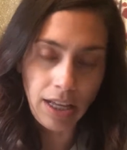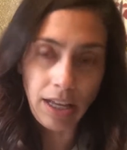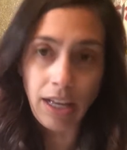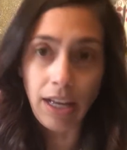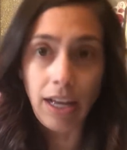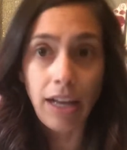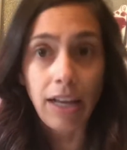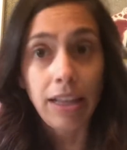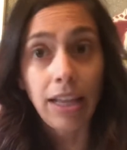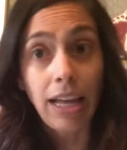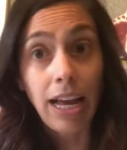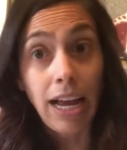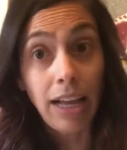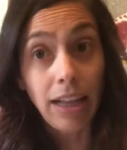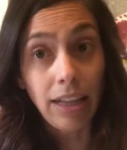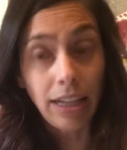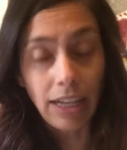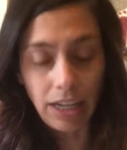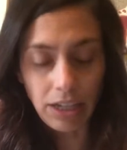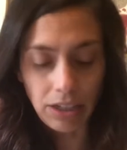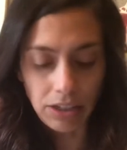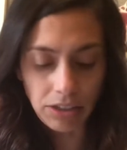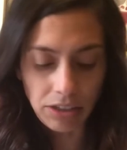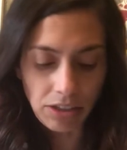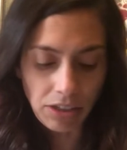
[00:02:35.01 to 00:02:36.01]
the
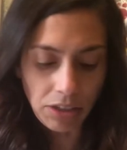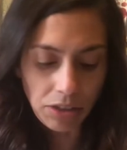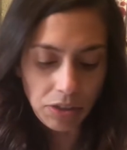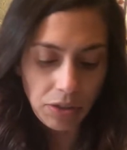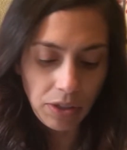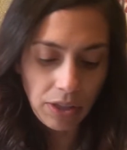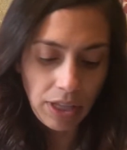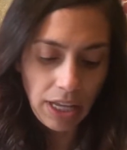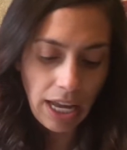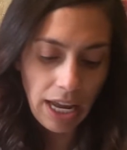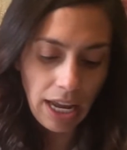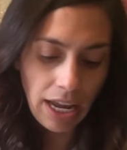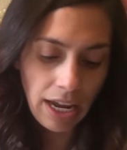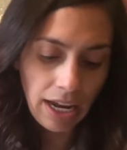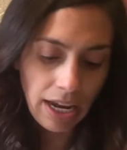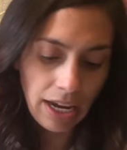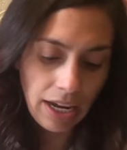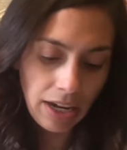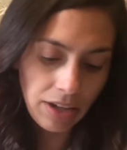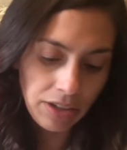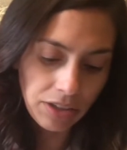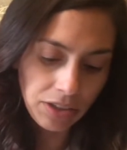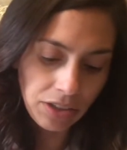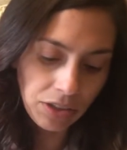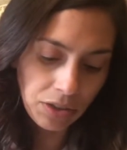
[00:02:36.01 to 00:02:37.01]
alligator starts with A. I
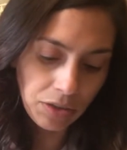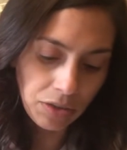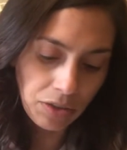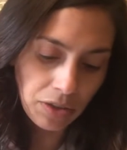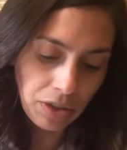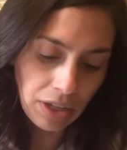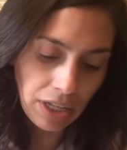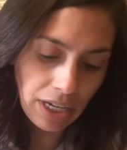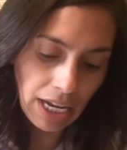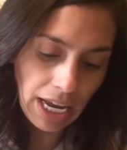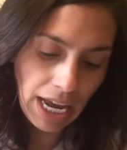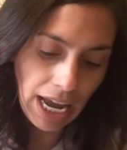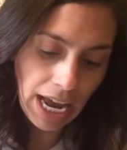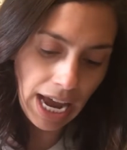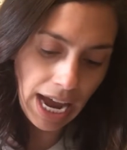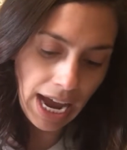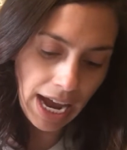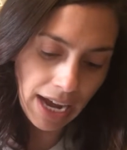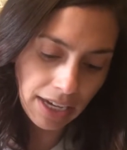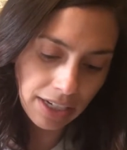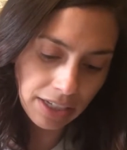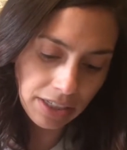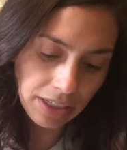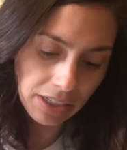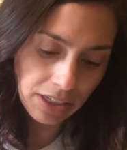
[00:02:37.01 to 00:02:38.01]
also know that an
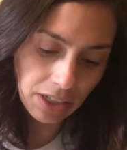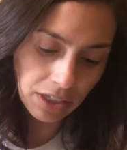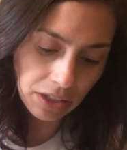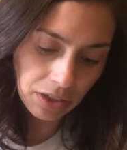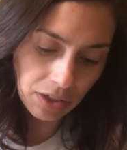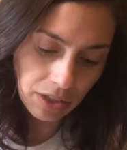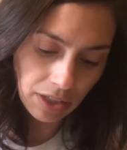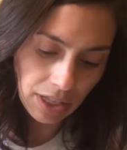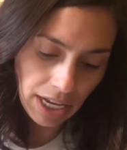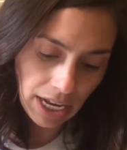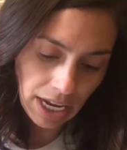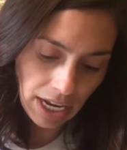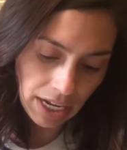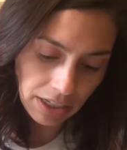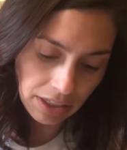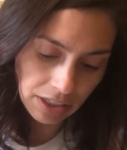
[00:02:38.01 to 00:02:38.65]
axe starts with A,